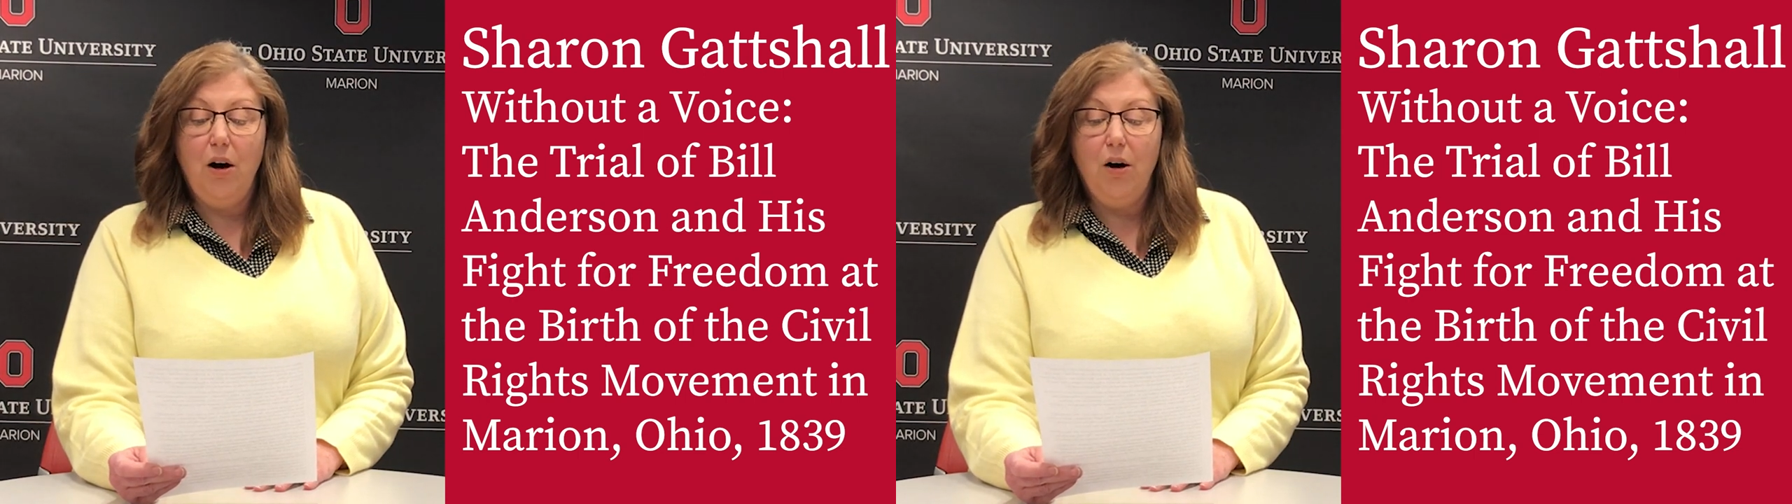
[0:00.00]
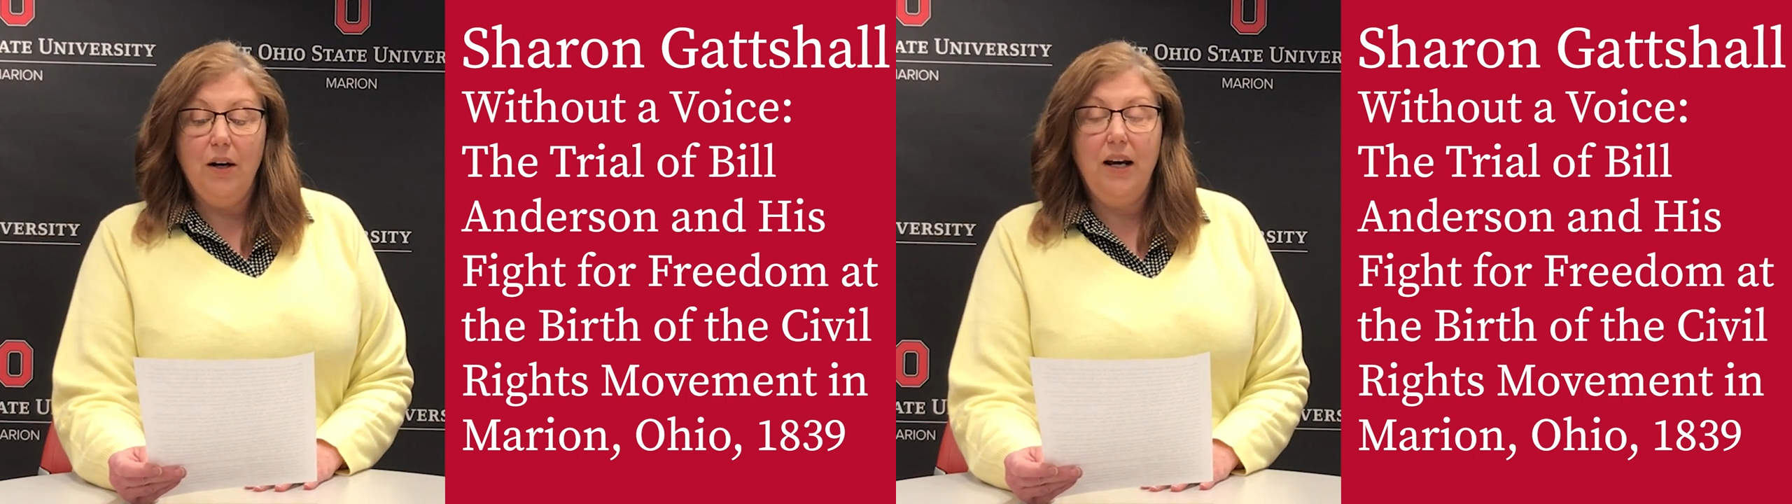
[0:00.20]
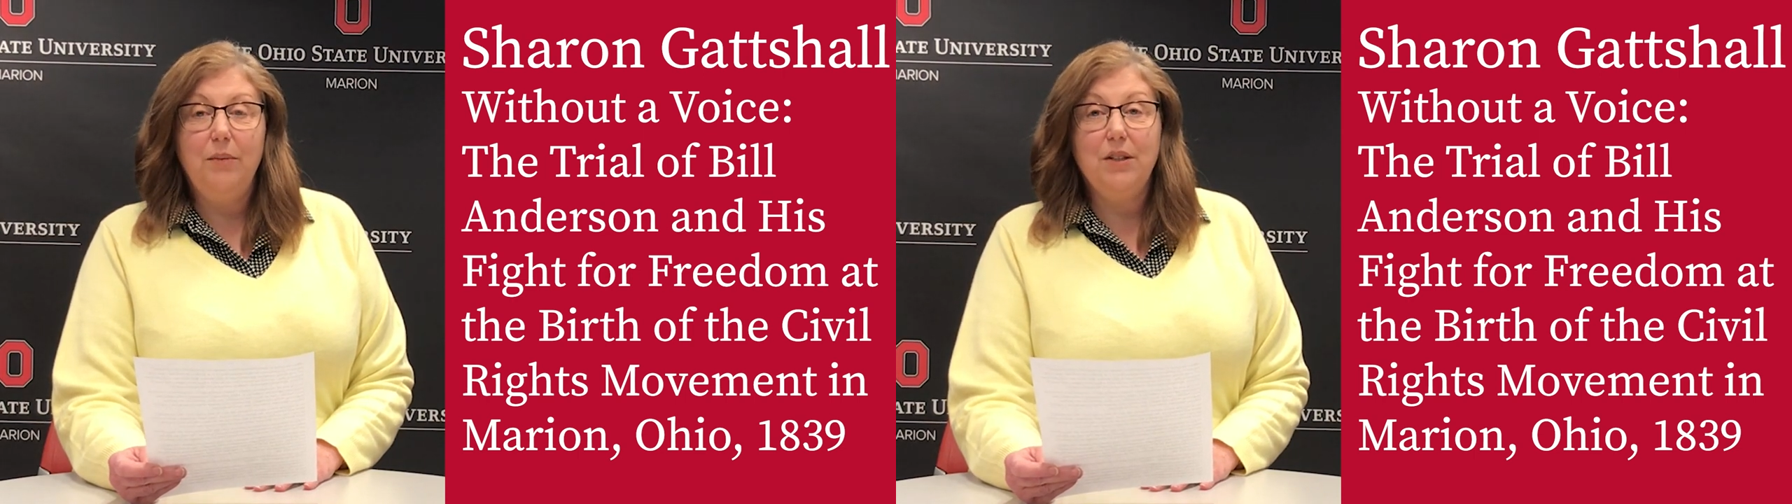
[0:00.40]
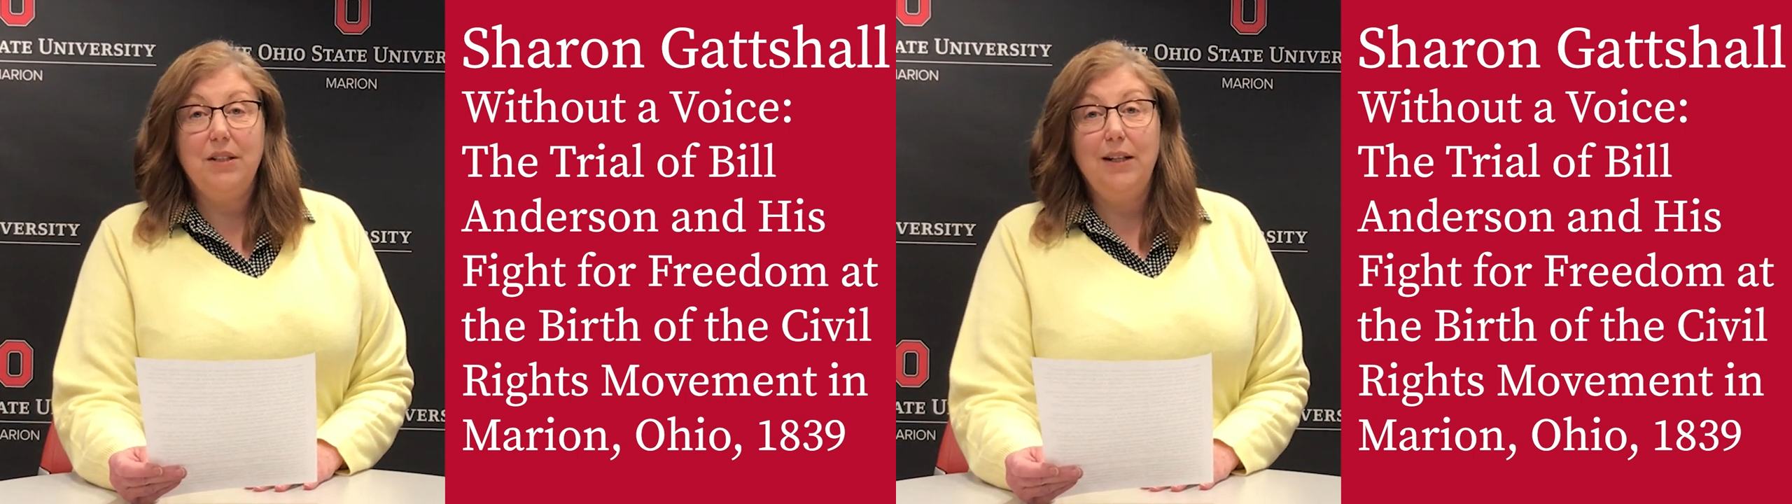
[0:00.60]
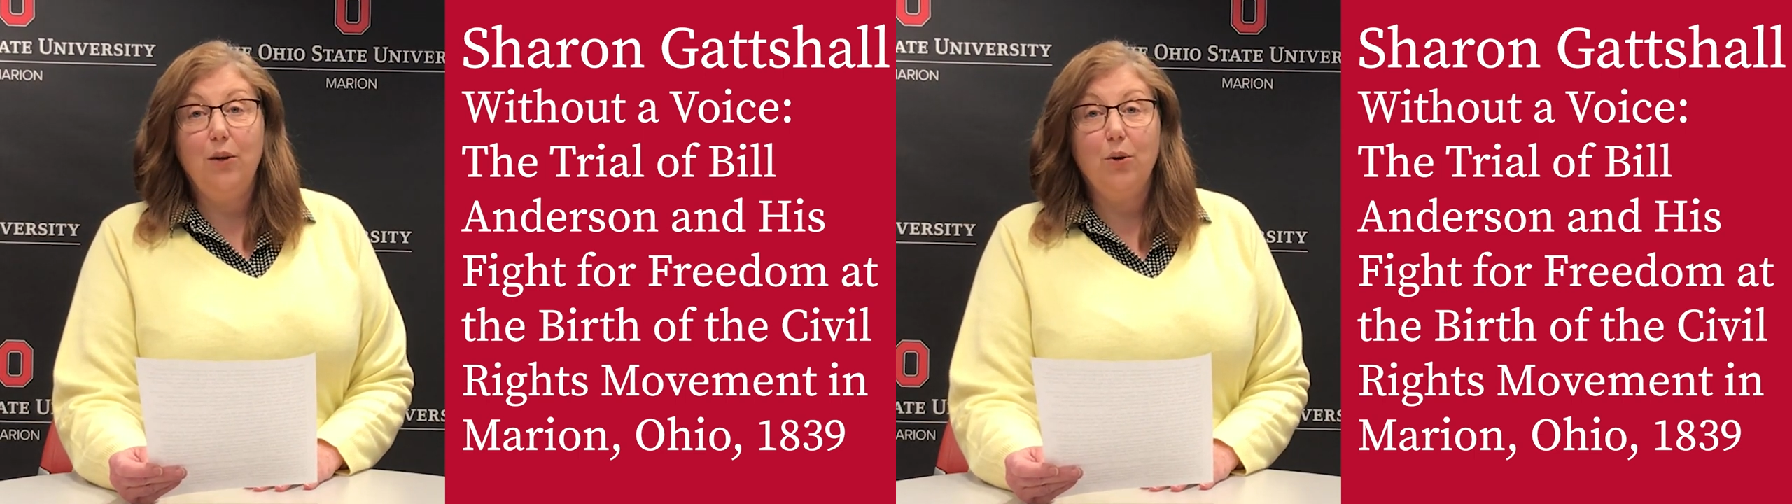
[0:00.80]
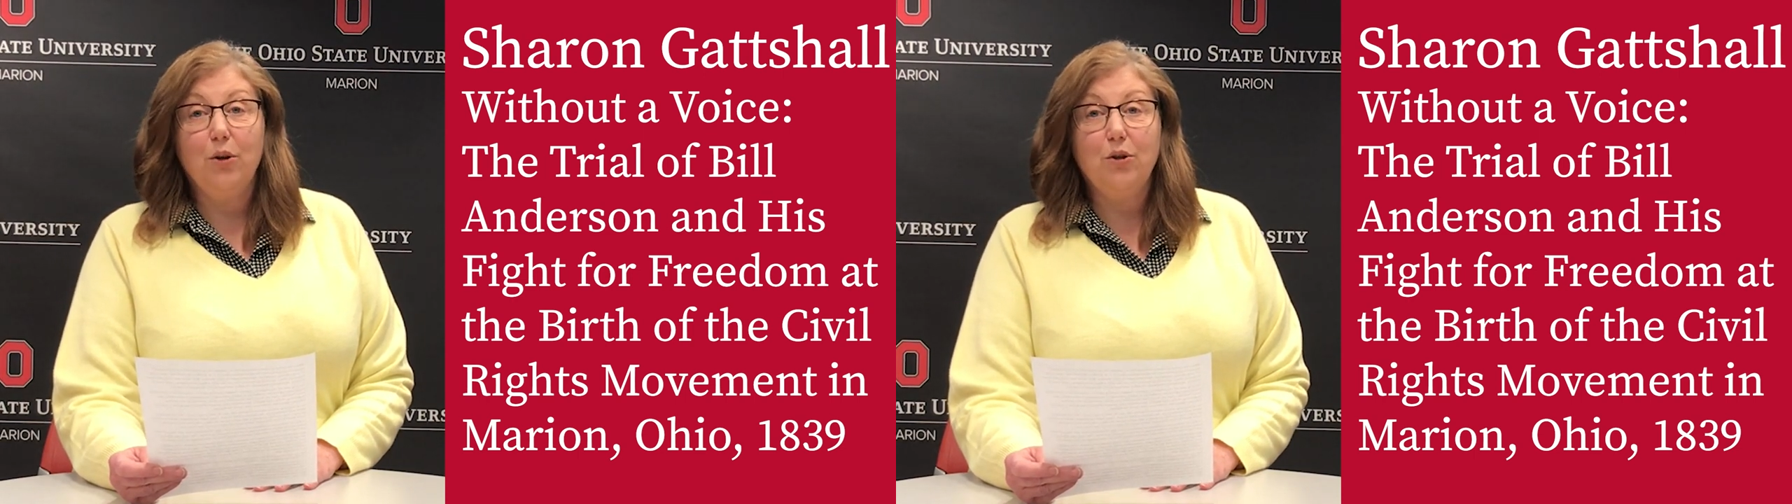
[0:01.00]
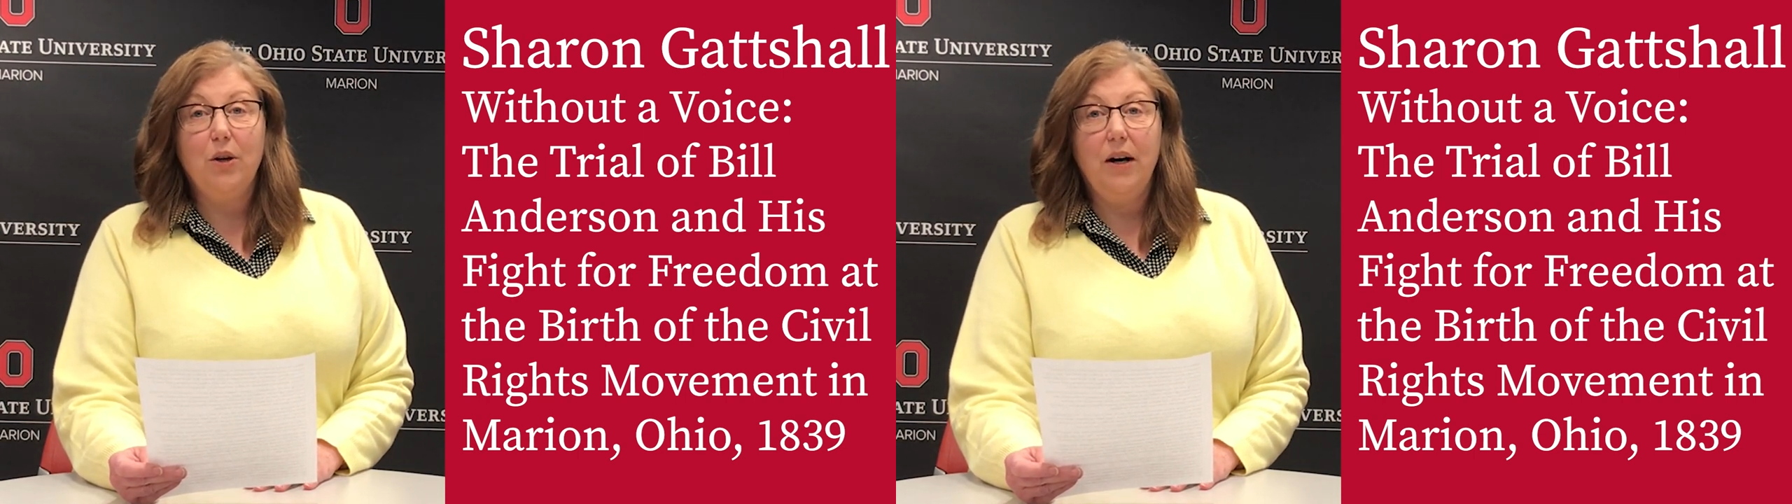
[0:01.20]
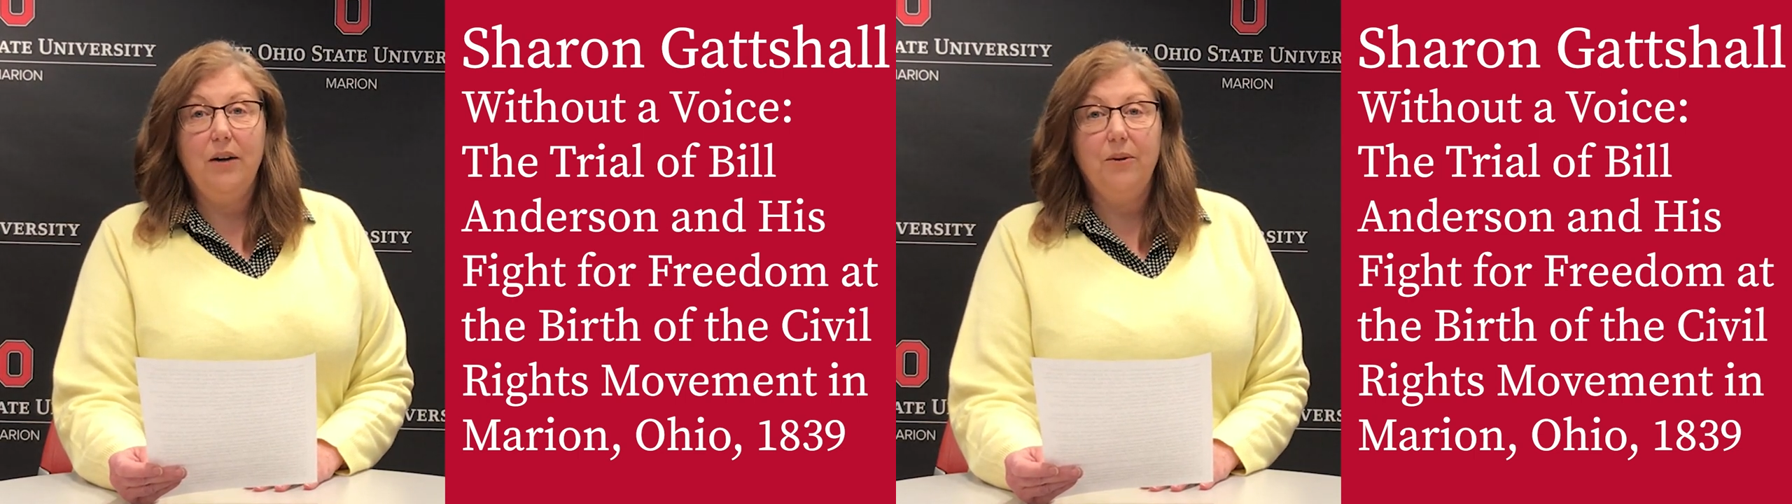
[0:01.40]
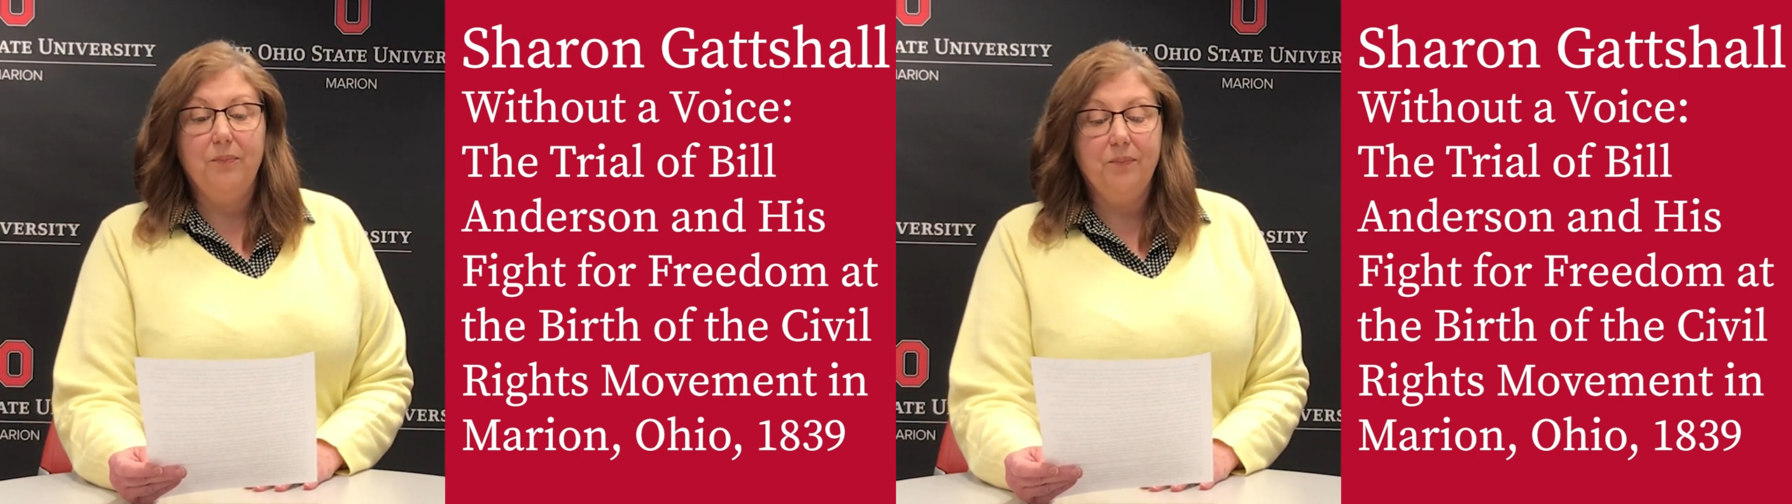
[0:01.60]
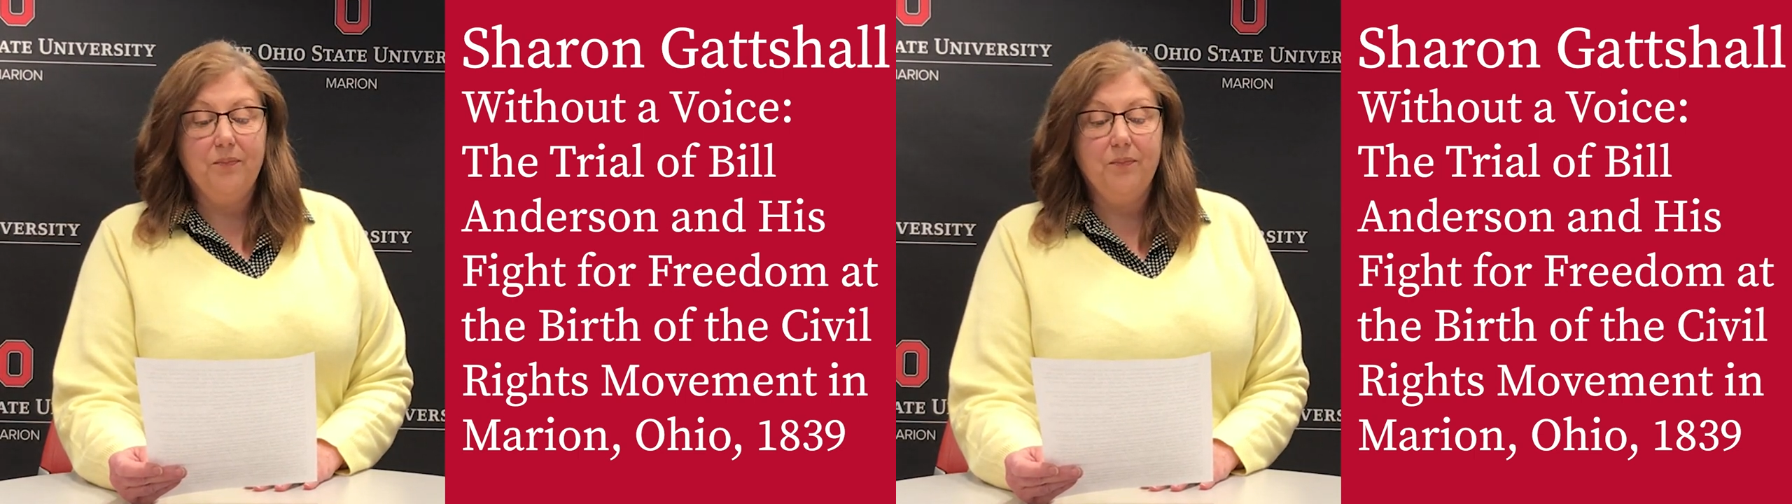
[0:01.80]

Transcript: all came to see the court trial.